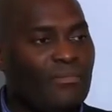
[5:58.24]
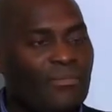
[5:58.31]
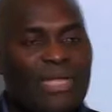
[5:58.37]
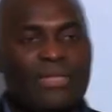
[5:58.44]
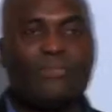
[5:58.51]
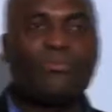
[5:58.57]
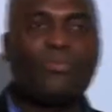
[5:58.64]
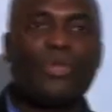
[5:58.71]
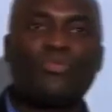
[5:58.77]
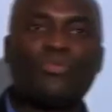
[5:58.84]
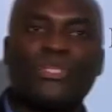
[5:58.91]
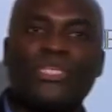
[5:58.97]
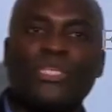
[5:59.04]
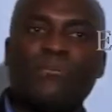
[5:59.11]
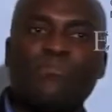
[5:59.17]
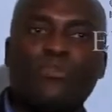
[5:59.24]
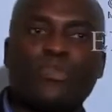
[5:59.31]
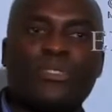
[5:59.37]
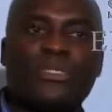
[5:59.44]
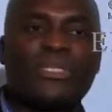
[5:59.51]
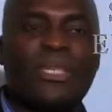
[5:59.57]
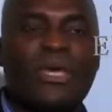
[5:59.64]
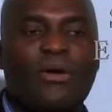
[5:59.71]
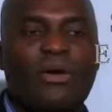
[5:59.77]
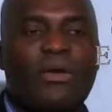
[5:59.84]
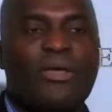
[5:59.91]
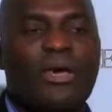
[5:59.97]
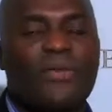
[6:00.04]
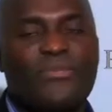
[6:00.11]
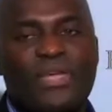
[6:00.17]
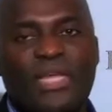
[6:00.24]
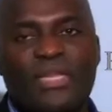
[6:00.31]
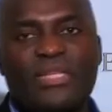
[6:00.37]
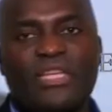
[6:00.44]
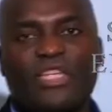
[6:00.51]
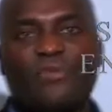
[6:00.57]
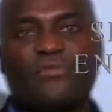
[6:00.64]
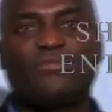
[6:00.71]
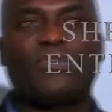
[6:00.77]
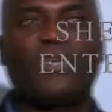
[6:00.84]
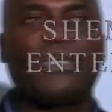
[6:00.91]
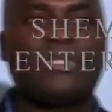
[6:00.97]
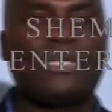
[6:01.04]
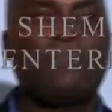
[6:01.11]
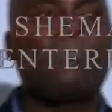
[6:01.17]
But what we see most in our African leadership today is